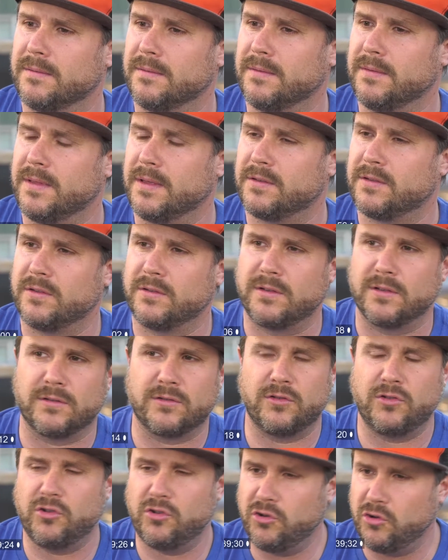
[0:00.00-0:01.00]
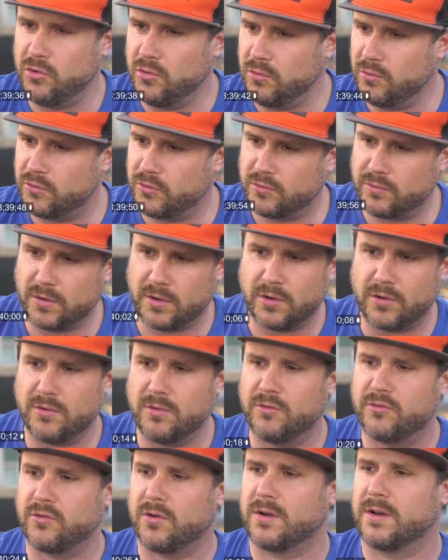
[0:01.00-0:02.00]
this is this
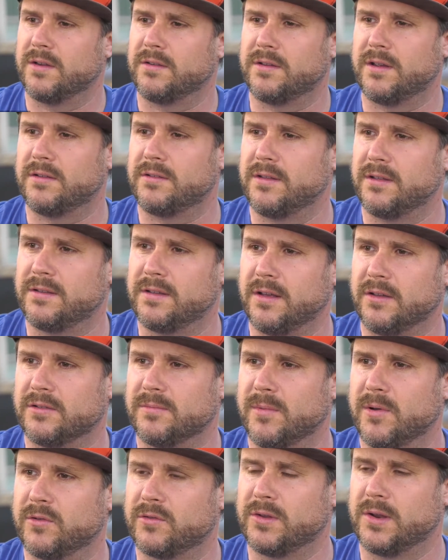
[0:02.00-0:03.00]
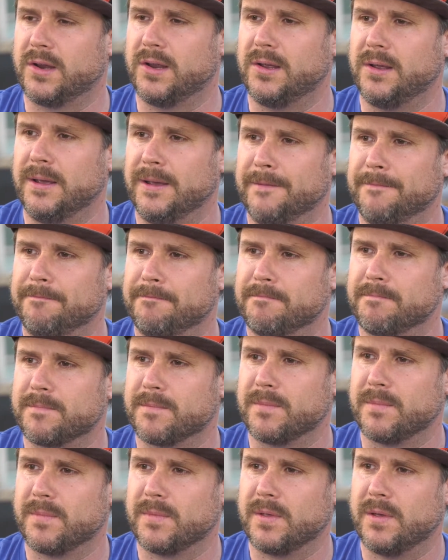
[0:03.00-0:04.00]
huge organization that sells mostly
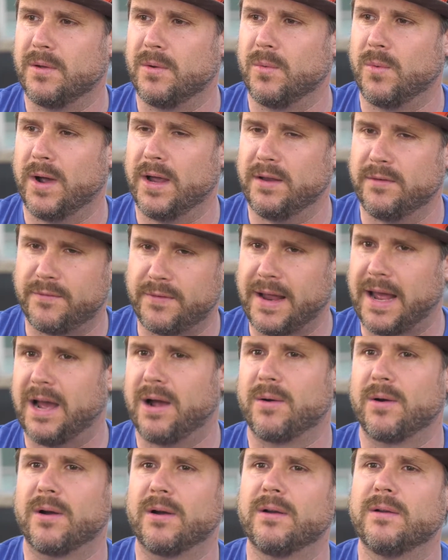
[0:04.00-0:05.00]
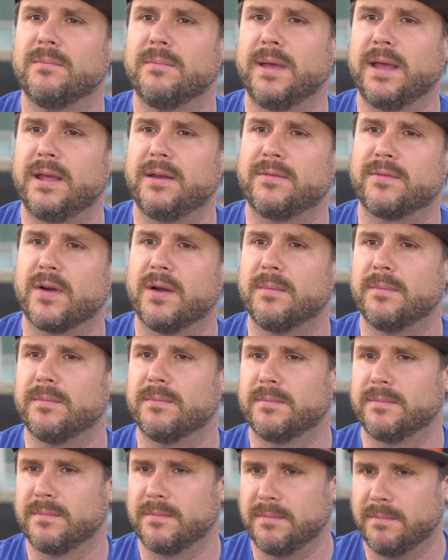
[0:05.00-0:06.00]
white flour made
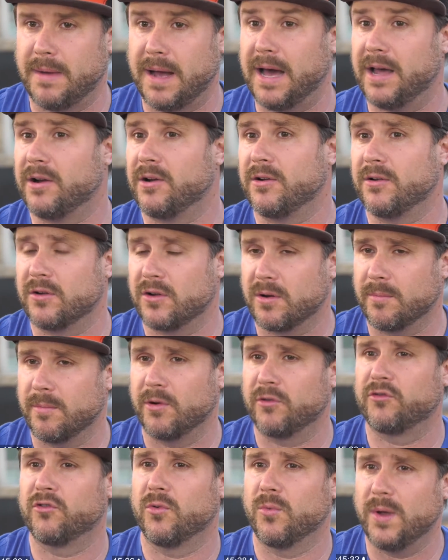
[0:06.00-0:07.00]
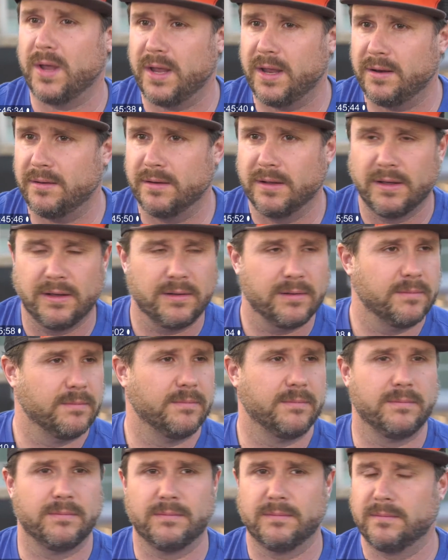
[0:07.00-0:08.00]
from modern commercial wheat,
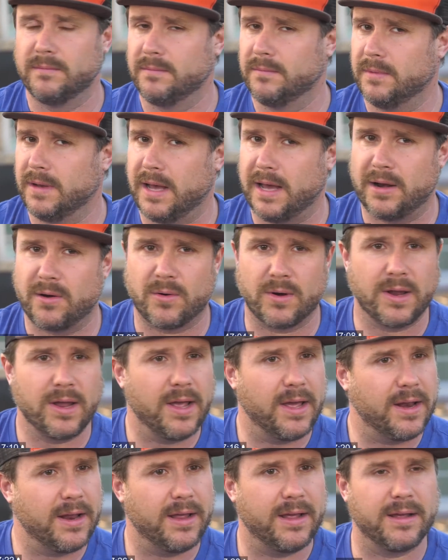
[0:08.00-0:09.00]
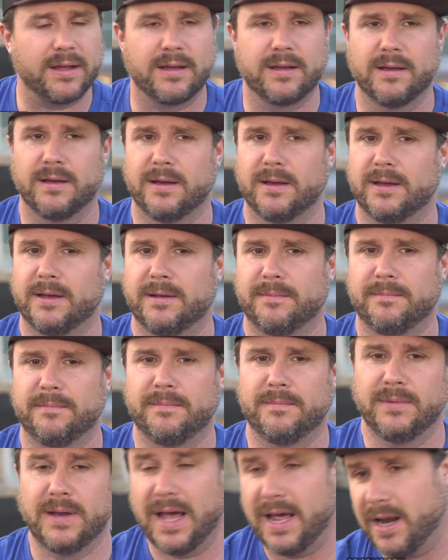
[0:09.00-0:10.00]
not organic,
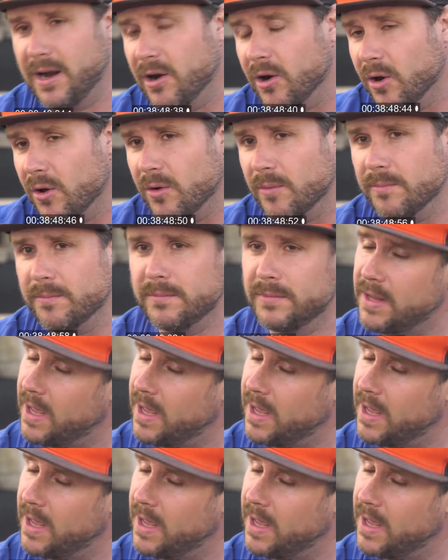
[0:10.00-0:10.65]
not heirloom,